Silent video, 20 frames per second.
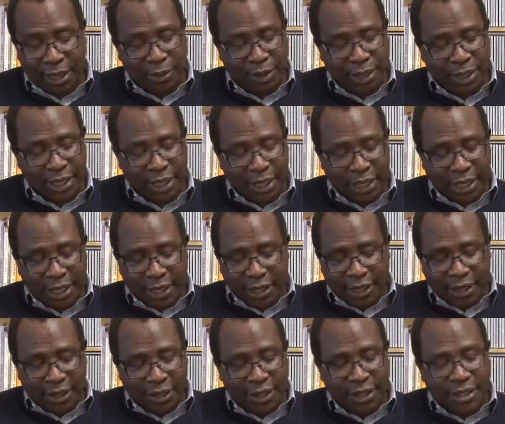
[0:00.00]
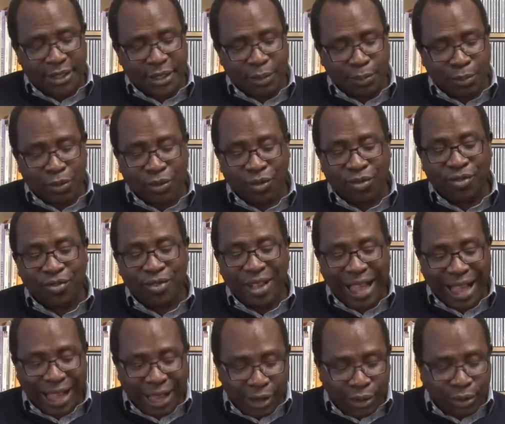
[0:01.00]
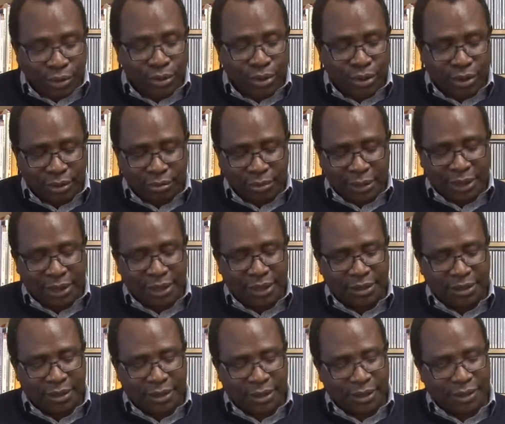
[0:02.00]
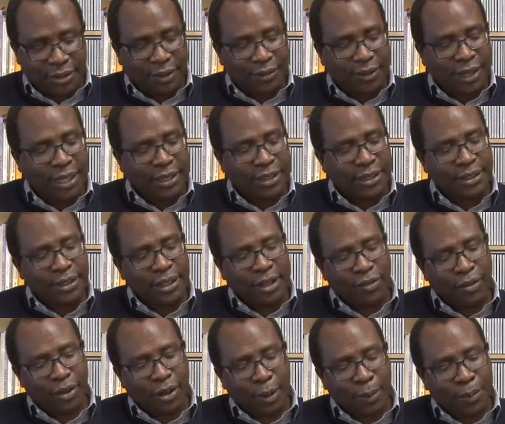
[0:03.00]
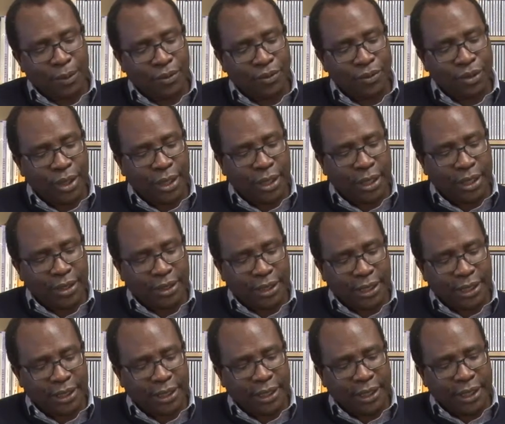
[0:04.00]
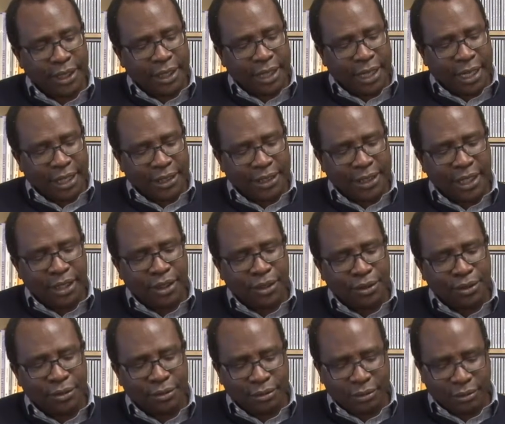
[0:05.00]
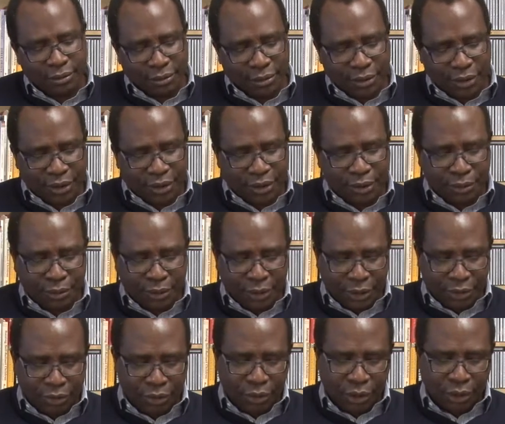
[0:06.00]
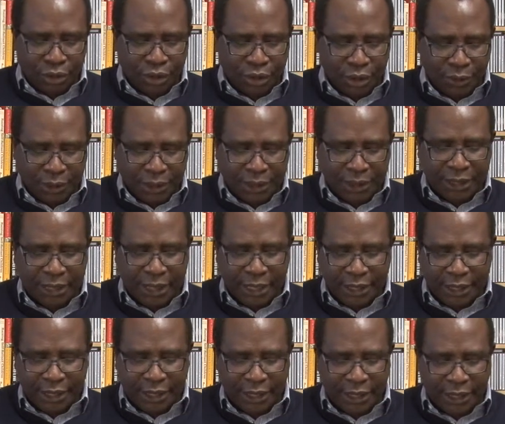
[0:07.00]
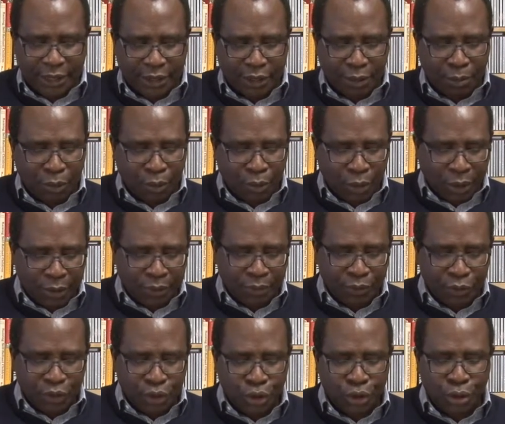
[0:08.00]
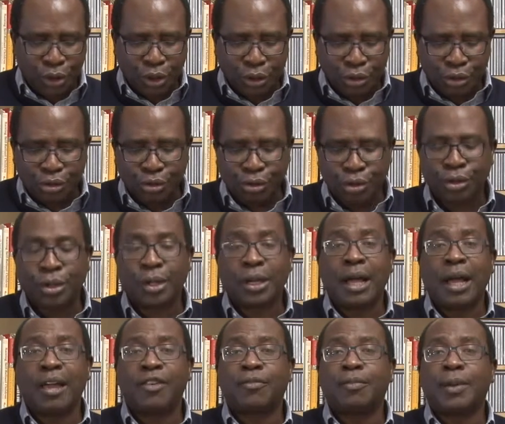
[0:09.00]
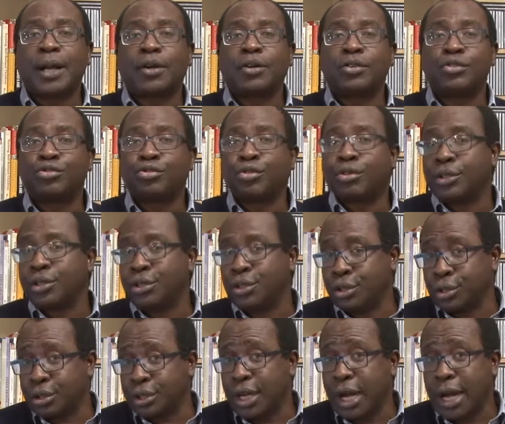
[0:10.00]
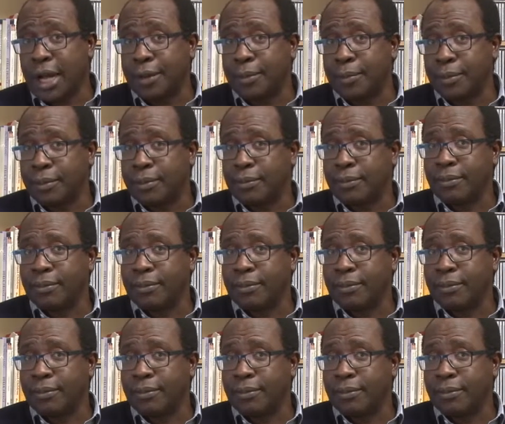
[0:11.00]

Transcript: I mean, these are profound materials. I've had this now for a couple of years. And I'll tell you, just in a nutshell what it says. It says, number one, you control your life by controlling your time.